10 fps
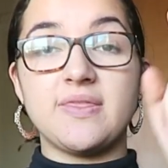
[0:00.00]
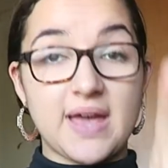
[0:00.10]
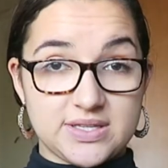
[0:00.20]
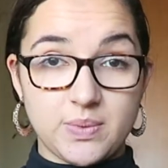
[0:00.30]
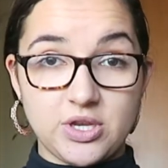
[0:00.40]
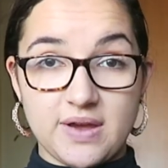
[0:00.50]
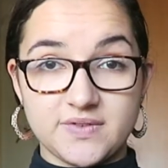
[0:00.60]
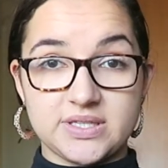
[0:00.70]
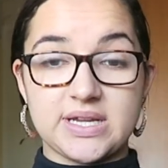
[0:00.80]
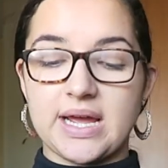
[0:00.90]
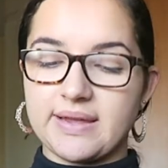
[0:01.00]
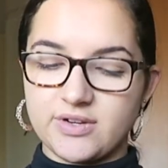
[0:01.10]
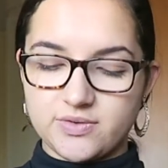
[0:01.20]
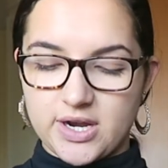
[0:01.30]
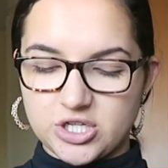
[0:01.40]
That's when you have to start
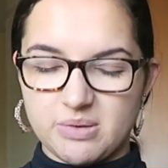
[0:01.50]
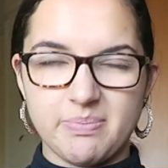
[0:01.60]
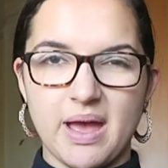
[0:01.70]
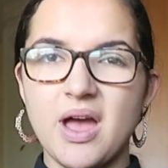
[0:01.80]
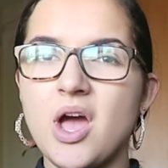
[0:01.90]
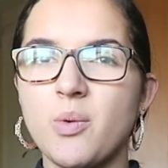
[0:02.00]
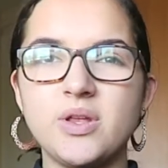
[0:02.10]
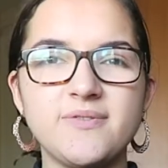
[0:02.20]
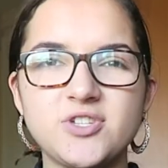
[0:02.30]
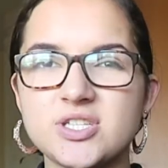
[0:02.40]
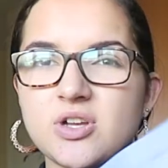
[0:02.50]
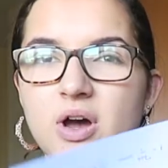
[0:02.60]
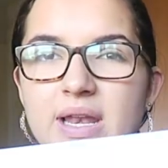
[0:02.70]
giving direction. But when you've just got